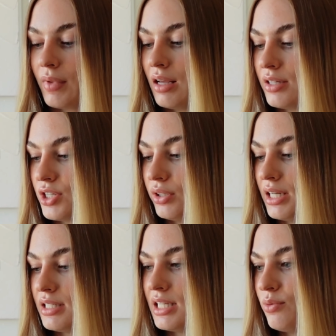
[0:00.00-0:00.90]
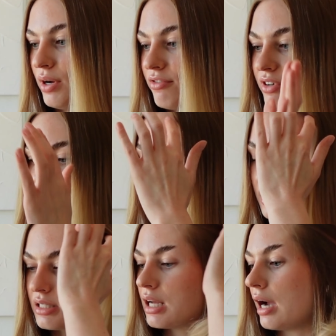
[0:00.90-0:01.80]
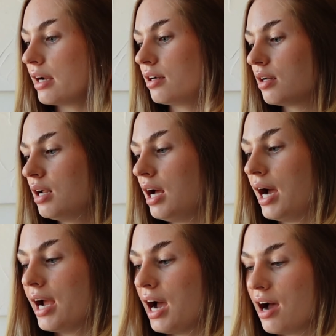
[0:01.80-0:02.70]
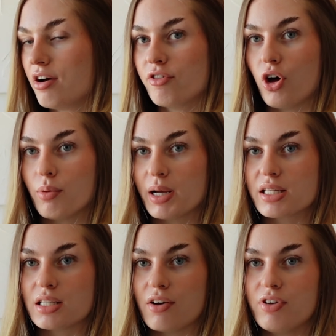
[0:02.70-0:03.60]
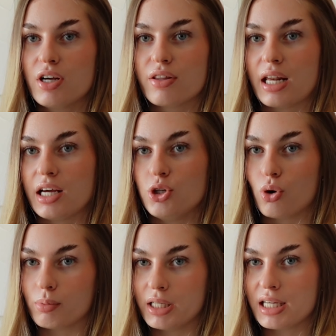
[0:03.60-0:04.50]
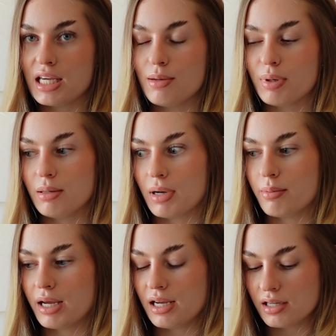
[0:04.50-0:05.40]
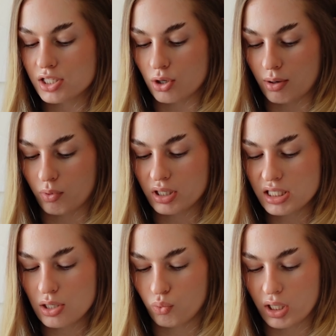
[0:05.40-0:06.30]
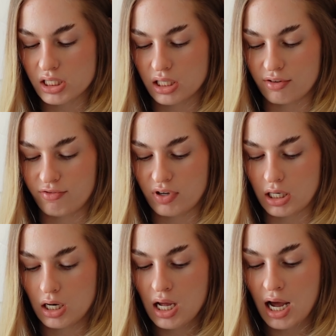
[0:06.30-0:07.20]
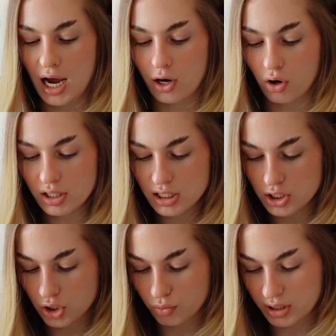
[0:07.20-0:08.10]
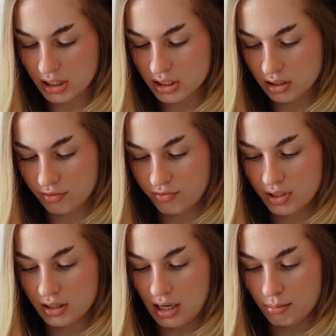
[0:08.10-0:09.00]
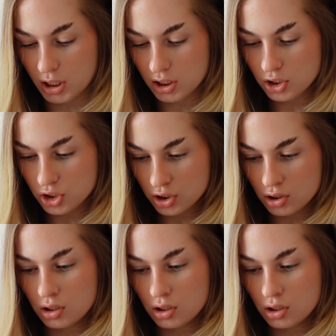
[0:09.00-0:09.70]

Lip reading: So let's see what fits inside. I have all my stuff here that I normally keep in my bag, so I want to see what's gonna fit. I honestly don't think it's gonna fit that much.